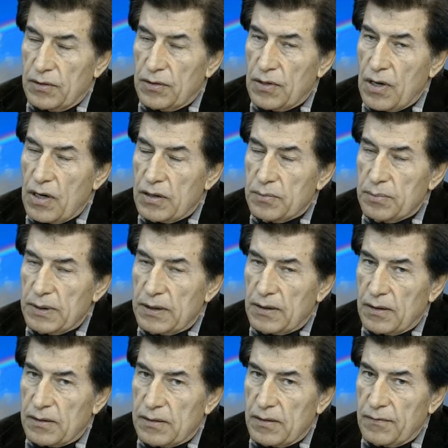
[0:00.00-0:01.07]
not
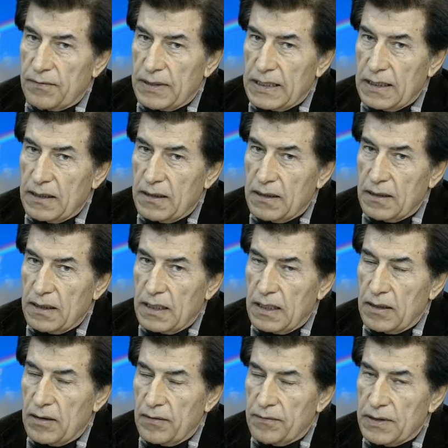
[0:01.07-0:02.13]
because of in and
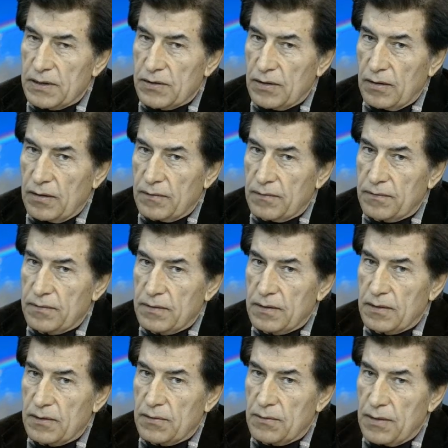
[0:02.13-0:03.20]
of itself,
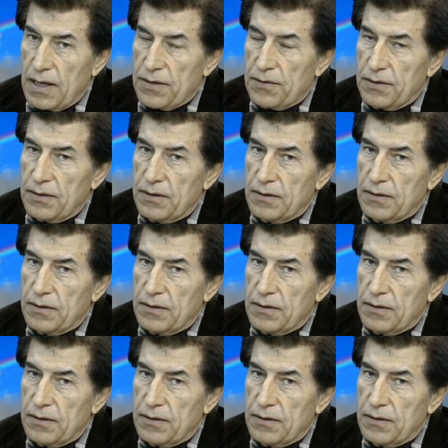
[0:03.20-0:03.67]
rather